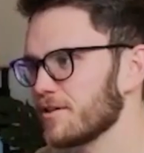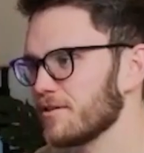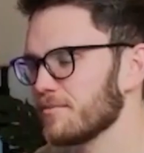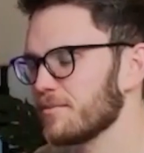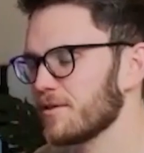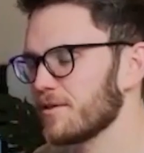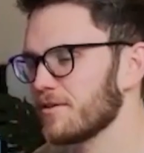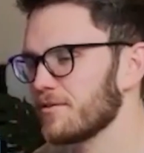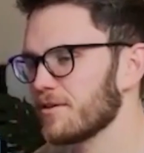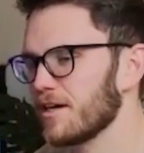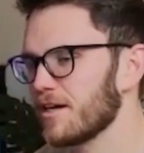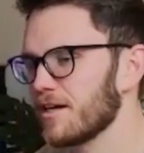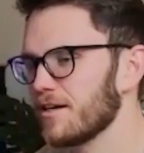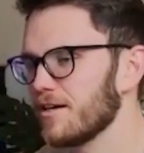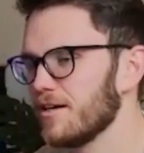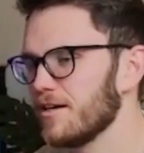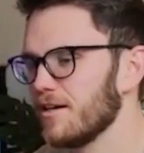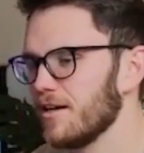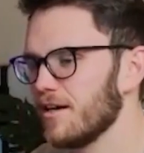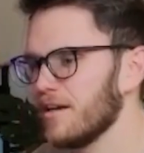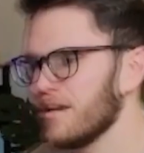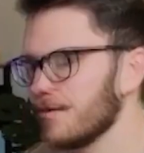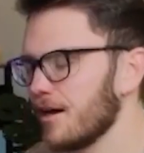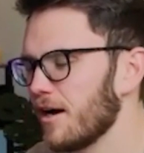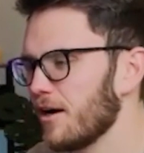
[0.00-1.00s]
company, right?
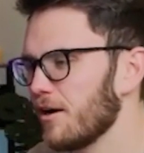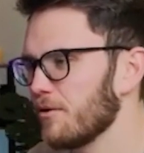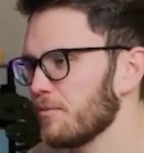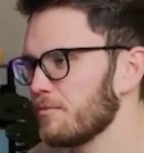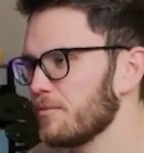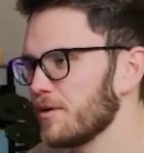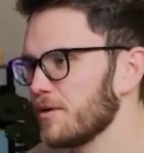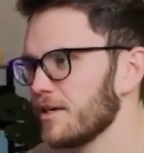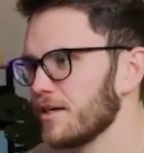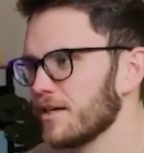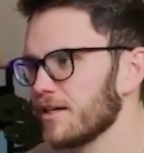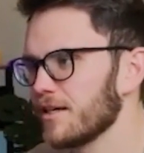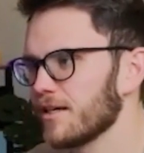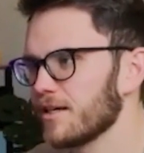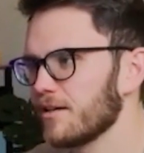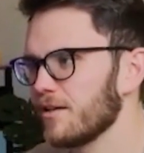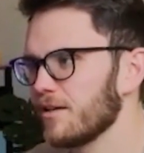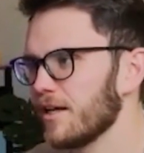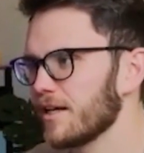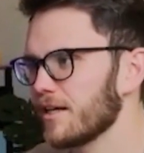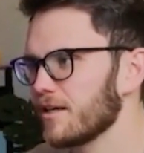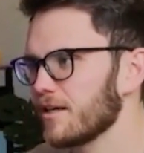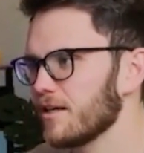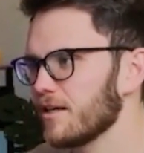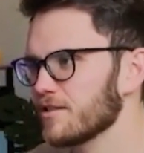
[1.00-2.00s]
How big,
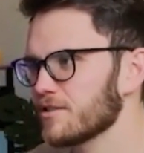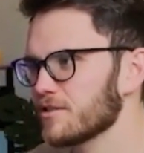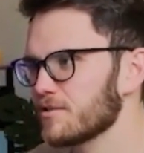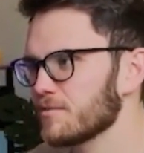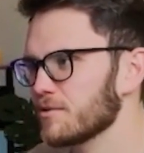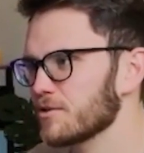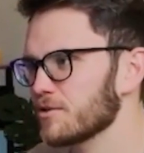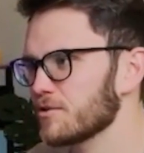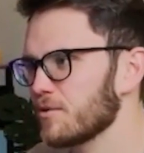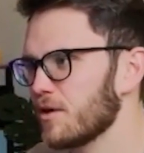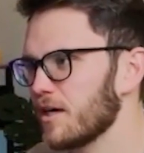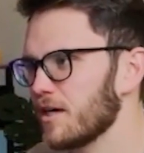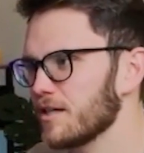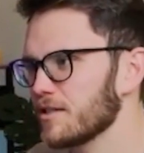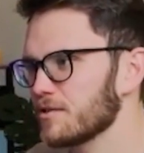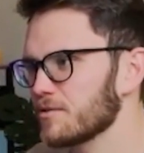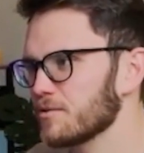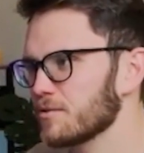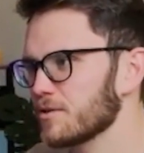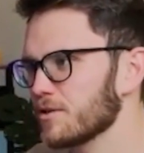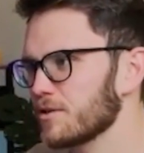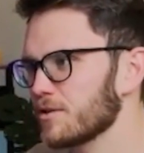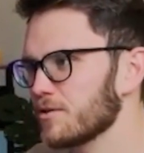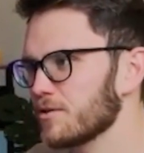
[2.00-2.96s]
like customers wise, were